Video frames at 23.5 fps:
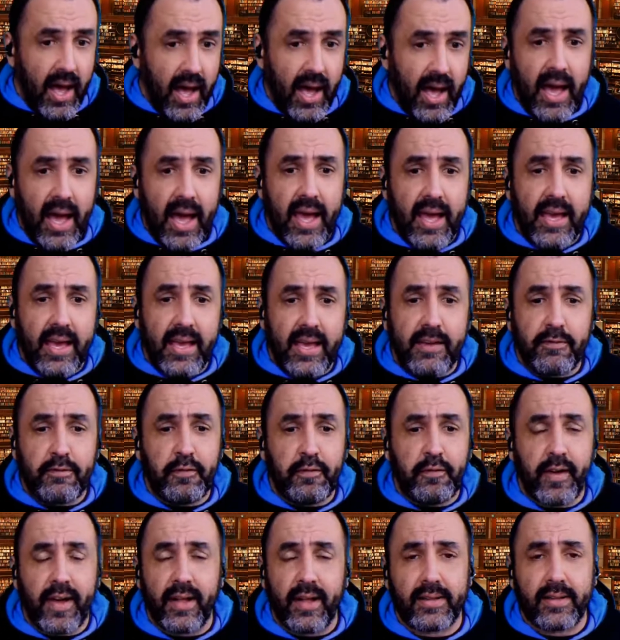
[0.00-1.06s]
I
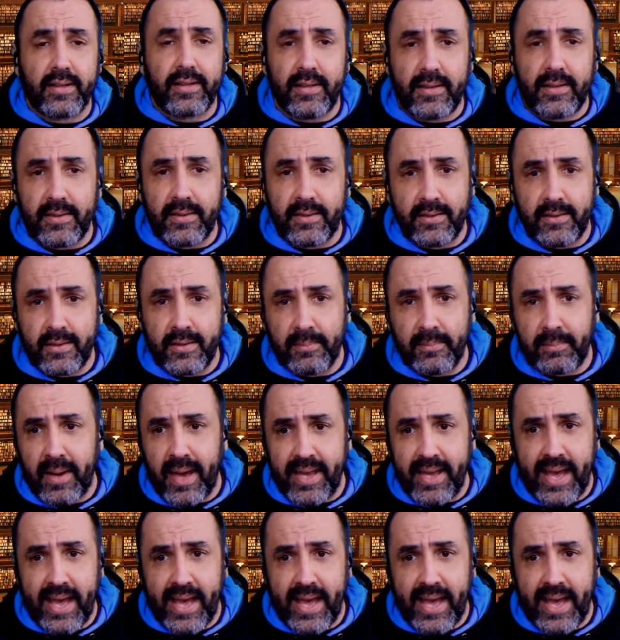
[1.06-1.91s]
felt in by